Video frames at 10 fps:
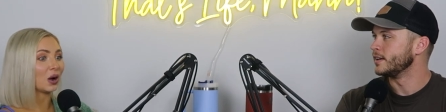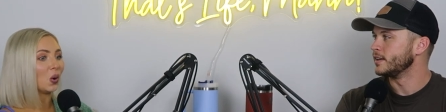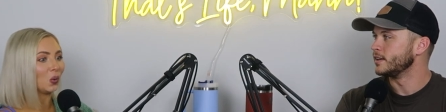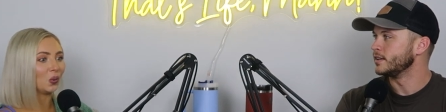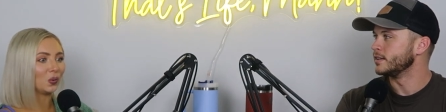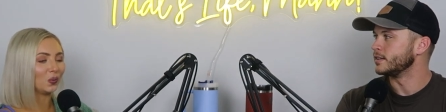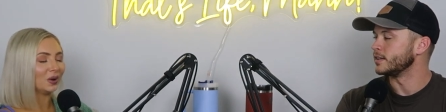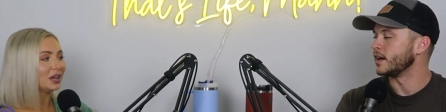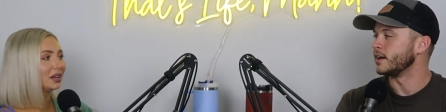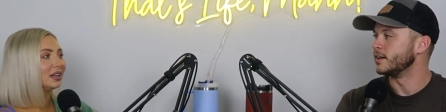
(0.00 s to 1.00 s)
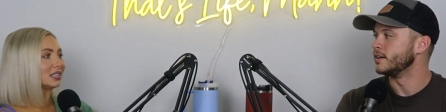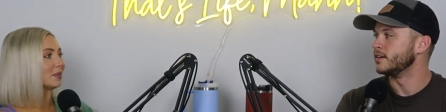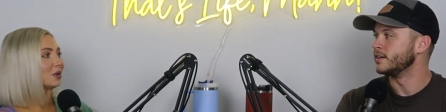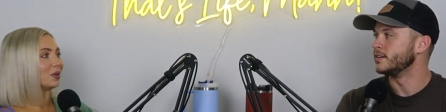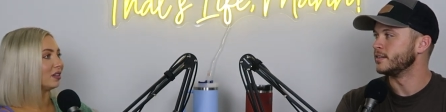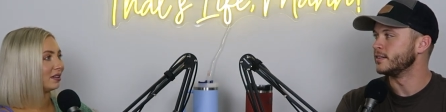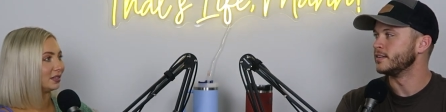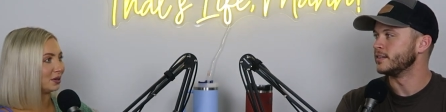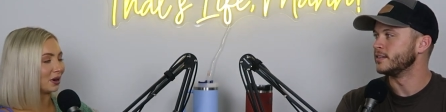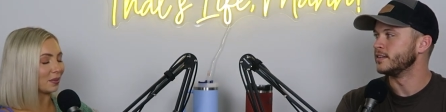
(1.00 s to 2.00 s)
Speaker 1: like a whole yeah something we love to
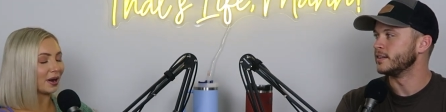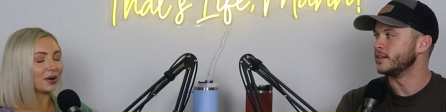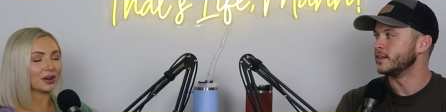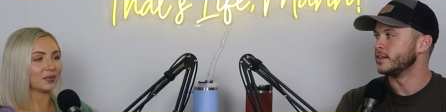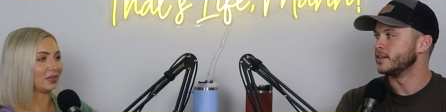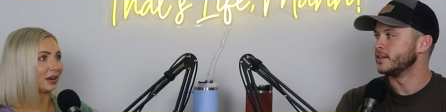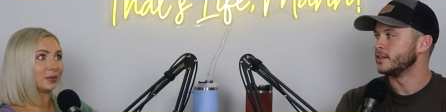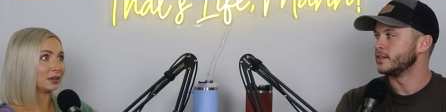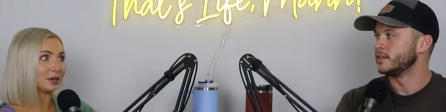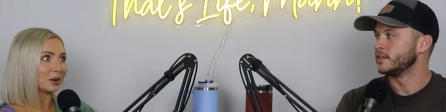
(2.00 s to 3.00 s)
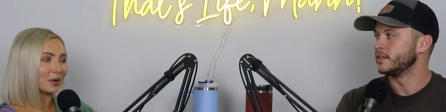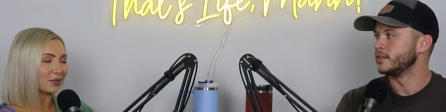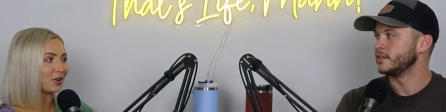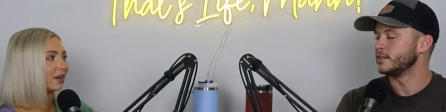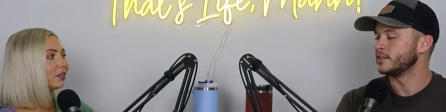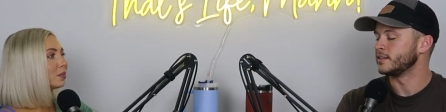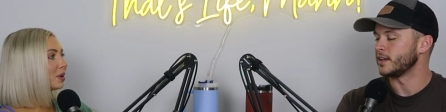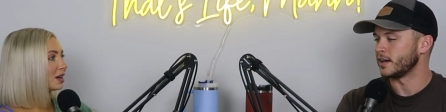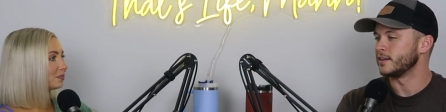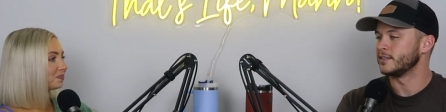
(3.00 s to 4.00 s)
talk about, and like we could talk about it forever.
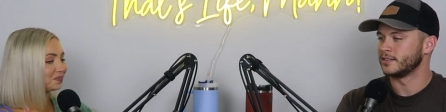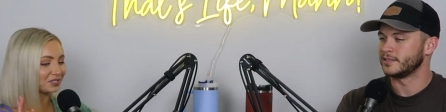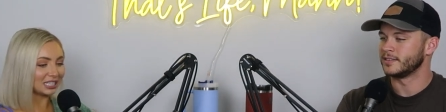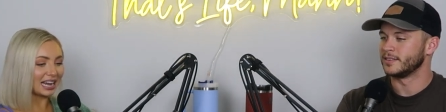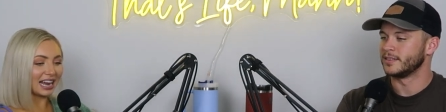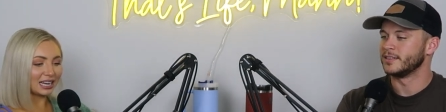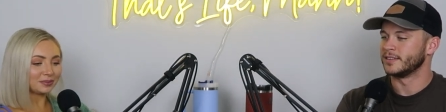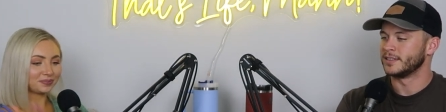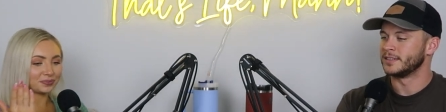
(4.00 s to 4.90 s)
But yeah. today